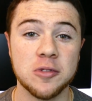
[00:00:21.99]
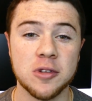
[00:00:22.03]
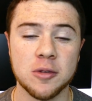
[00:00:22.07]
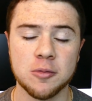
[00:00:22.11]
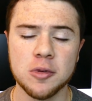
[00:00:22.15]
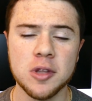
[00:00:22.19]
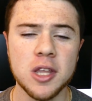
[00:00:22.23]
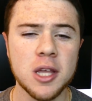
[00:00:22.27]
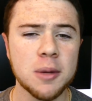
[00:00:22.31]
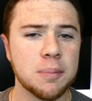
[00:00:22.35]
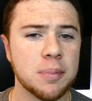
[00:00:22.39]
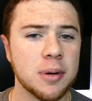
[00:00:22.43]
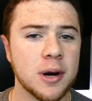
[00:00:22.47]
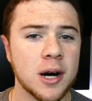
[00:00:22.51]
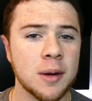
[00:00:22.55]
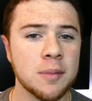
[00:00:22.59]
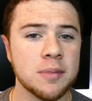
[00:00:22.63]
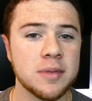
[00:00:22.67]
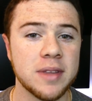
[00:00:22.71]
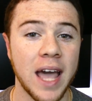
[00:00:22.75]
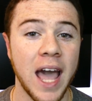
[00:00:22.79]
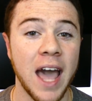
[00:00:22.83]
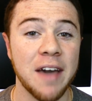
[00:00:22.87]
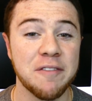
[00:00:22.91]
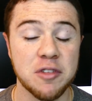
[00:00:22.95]
So I'm really
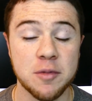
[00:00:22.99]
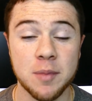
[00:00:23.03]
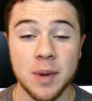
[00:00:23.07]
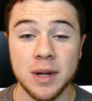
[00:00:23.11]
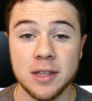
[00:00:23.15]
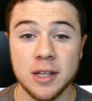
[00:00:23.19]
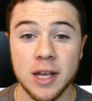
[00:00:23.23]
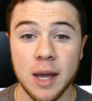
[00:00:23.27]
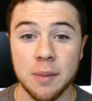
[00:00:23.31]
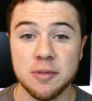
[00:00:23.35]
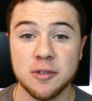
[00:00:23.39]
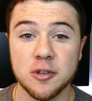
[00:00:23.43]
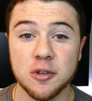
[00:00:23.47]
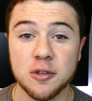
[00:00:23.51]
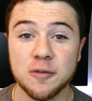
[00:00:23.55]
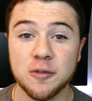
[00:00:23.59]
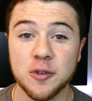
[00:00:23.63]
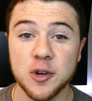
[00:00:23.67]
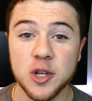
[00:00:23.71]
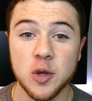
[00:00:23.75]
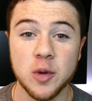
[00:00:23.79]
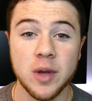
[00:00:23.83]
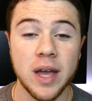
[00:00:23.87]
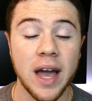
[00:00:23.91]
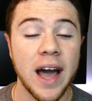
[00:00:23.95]
pumped to have him on the episode
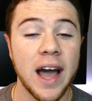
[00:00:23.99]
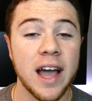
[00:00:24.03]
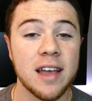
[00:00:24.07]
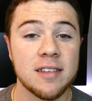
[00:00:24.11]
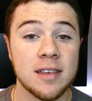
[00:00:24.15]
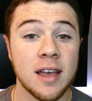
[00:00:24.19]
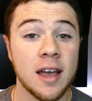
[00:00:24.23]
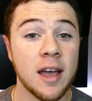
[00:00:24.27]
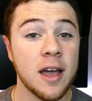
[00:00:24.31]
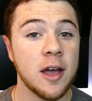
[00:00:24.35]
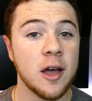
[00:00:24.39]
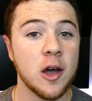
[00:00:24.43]
for you guys.